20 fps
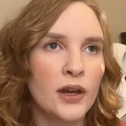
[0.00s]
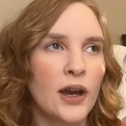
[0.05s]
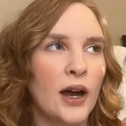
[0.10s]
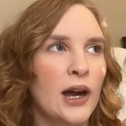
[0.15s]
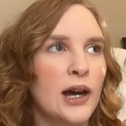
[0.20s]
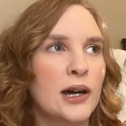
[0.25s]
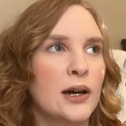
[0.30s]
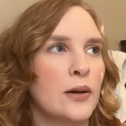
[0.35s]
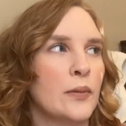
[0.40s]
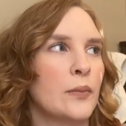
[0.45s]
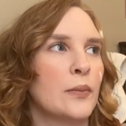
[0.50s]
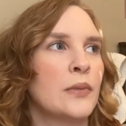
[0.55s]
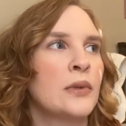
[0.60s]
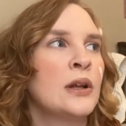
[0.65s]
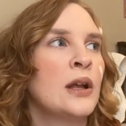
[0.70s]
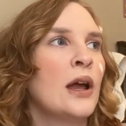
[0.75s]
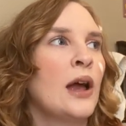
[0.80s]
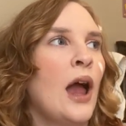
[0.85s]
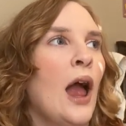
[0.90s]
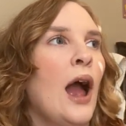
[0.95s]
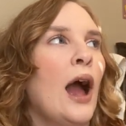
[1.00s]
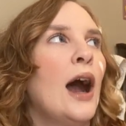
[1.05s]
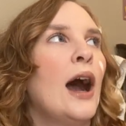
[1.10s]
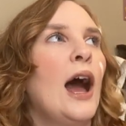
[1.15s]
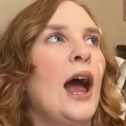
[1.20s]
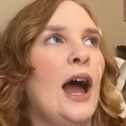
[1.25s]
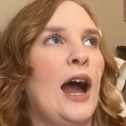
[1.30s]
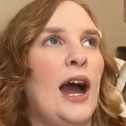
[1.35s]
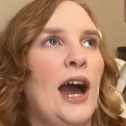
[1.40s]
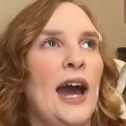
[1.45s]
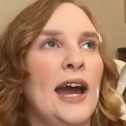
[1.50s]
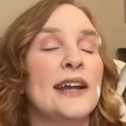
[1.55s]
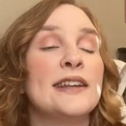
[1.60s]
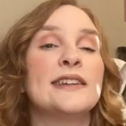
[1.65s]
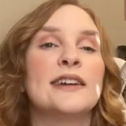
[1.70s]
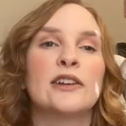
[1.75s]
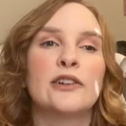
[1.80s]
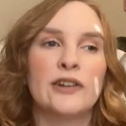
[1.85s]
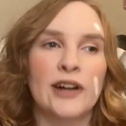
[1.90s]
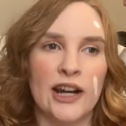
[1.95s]
I
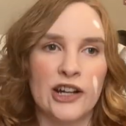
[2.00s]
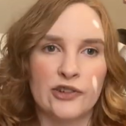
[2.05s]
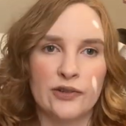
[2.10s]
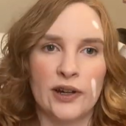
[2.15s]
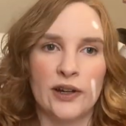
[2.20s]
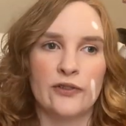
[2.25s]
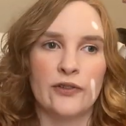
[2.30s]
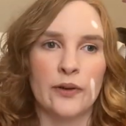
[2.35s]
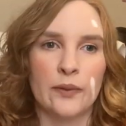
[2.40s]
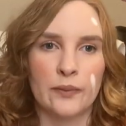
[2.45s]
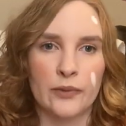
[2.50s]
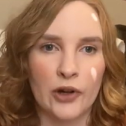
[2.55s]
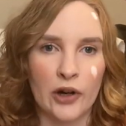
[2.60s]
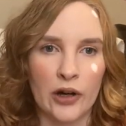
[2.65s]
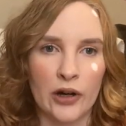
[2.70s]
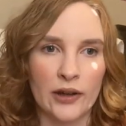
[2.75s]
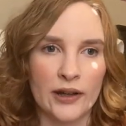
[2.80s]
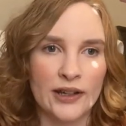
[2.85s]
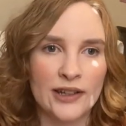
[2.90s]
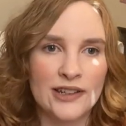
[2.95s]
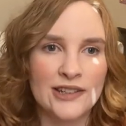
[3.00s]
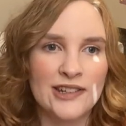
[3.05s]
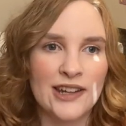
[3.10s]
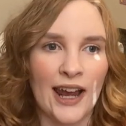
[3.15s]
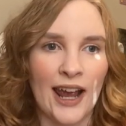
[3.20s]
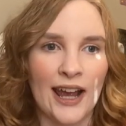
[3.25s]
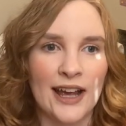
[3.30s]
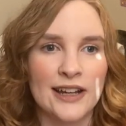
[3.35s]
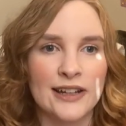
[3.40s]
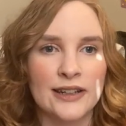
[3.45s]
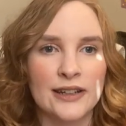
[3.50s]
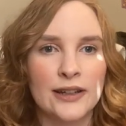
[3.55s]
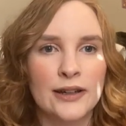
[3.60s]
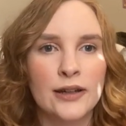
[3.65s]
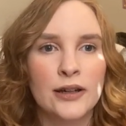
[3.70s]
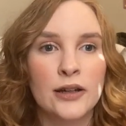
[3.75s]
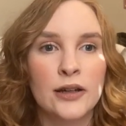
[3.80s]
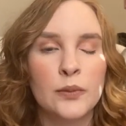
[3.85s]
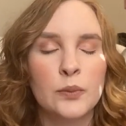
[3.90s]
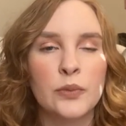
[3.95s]
did graduate from college, and
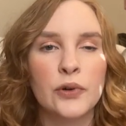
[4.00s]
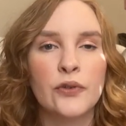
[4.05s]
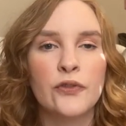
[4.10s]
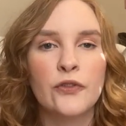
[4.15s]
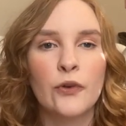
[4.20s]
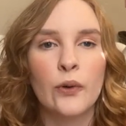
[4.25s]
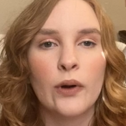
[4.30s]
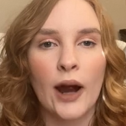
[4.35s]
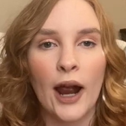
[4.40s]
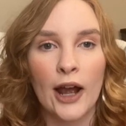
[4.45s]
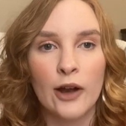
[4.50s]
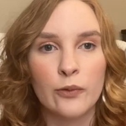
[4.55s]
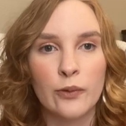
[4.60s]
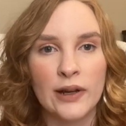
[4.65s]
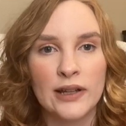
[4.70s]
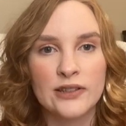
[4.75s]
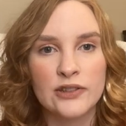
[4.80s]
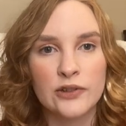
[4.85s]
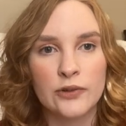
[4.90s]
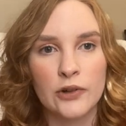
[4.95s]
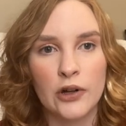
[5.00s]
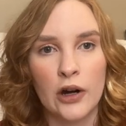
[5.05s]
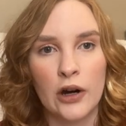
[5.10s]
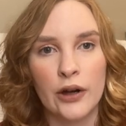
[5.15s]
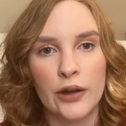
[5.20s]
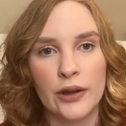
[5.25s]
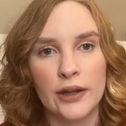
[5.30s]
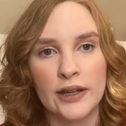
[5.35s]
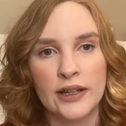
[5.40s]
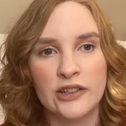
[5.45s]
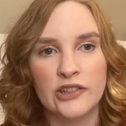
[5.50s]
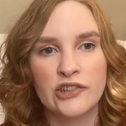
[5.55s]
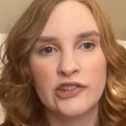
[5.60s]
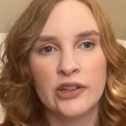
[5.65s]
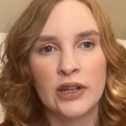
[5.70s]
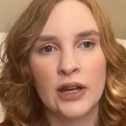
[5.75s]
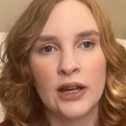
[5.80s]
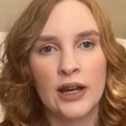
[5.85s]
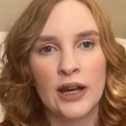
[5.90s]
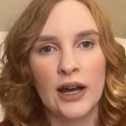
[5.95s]
before I went to college,
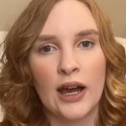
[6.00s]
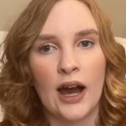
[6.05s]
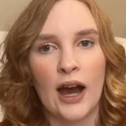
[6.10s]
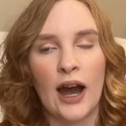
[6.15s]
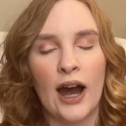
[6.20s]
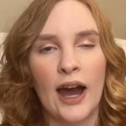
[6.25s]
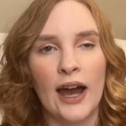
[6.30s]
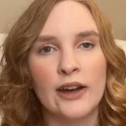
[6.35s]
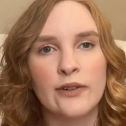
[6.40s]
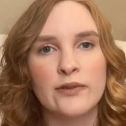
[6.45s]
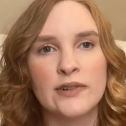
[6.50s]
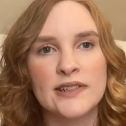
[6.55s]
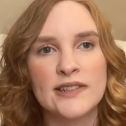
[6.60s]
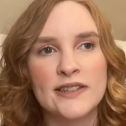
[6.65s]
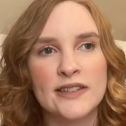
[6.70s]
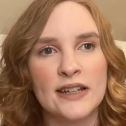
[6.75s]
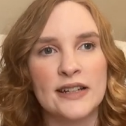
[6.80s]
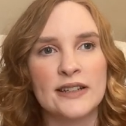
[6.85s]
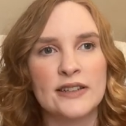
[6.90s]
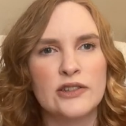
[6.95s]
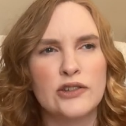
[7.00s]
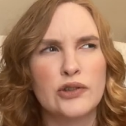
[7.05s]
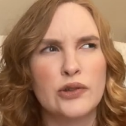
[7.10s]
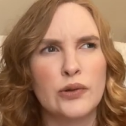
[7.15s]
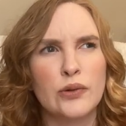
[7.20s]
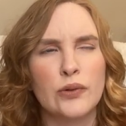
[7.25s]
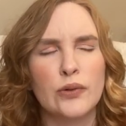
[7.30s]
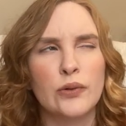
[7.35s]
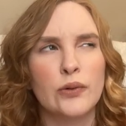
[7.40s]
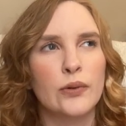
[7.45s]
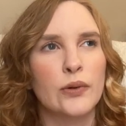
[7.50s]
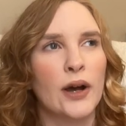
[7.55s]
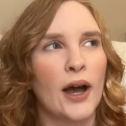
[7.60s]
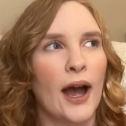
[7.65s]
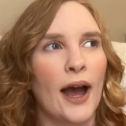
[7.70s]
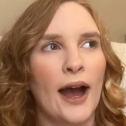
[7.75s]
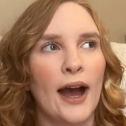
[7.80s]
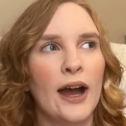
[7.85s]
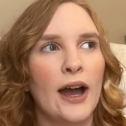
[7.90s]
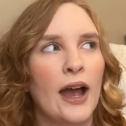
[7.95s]
I was sent to,
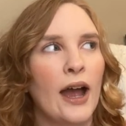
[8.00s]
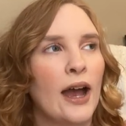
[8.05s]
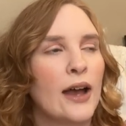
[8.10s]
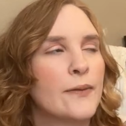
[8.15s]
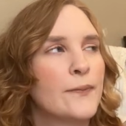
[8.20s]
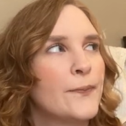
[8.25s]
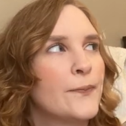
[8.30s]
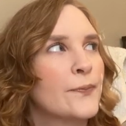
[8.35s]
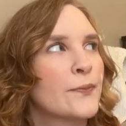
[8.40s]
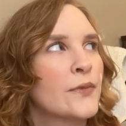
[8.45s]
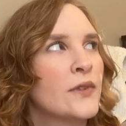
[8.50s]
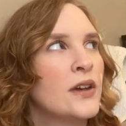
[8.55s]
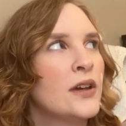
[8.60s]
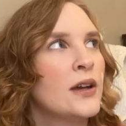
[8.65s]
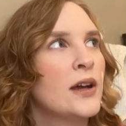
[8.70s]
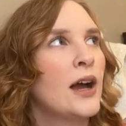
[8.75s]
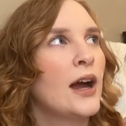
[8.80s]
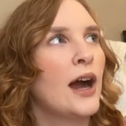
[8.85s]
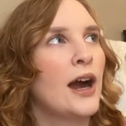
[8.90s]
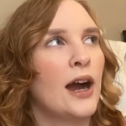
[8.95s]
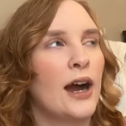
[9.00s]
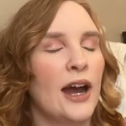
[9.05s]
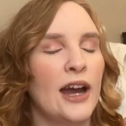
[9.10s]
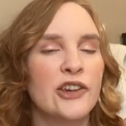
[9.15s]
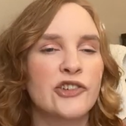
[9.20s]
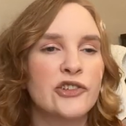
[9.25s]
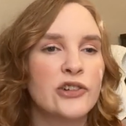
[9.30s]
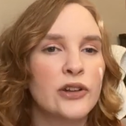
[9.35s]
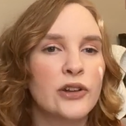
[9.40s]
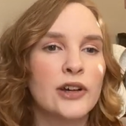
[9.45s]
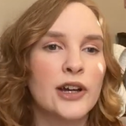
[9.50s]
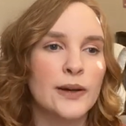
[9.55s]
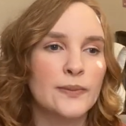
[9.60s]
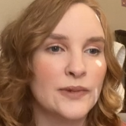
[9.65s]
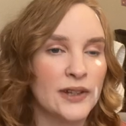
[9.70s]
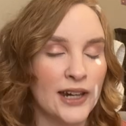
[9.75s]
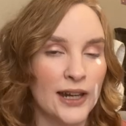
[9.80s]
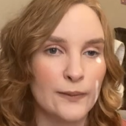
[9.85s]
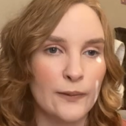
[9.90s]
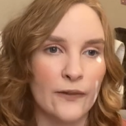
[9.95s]
I should look up
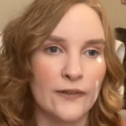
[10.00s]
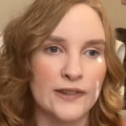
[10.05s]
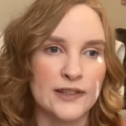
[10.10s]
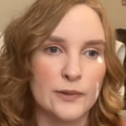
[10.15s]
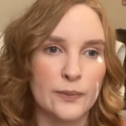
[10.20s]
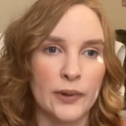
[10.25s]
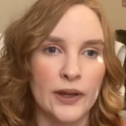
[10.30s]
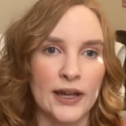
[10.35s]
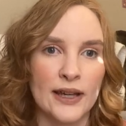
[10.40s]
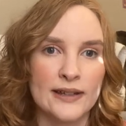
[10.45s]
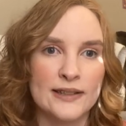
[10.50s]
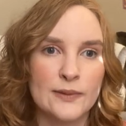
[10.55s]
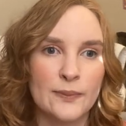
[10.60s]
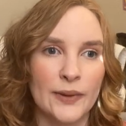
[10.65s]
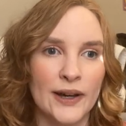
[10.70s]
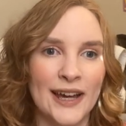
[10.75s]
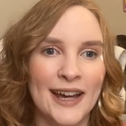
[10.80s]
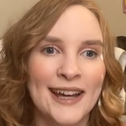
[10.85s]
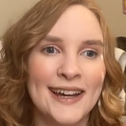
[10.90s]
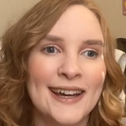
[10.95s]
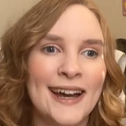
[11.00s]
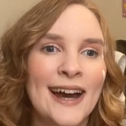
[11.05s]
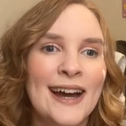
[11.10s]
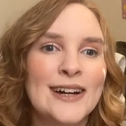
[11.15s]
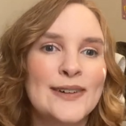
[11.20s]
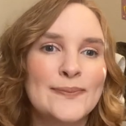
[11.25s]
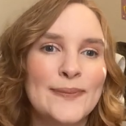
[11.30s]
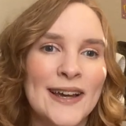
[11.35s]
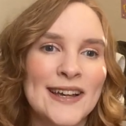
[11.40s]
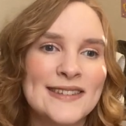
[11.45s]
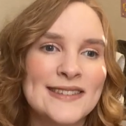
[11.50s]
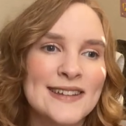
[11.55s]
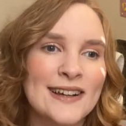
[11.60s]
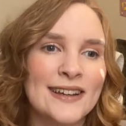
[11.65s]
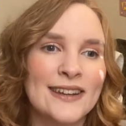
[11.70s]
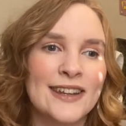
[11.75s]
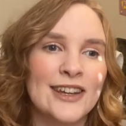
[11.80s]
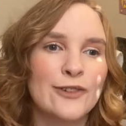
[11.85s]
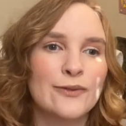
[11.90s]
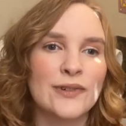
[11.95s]
the name of this place, but
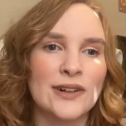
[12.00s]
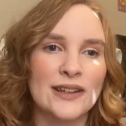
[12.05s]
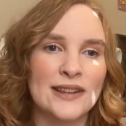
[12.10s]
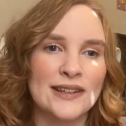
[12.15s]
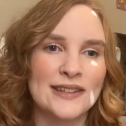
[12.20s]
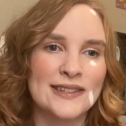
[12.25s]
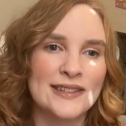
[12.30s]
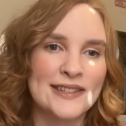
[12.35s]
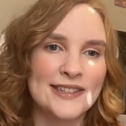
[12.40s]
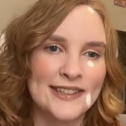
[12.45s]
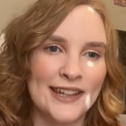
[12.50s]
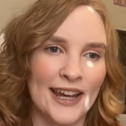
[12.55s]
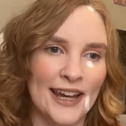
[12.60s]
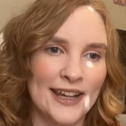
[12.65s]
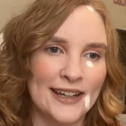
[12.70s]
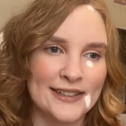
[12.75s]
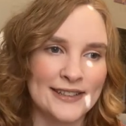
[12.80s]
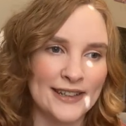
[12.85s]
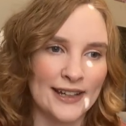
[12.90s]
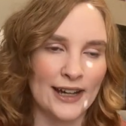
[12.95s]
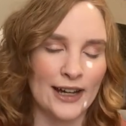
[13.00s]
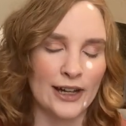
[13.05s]
basically one of the state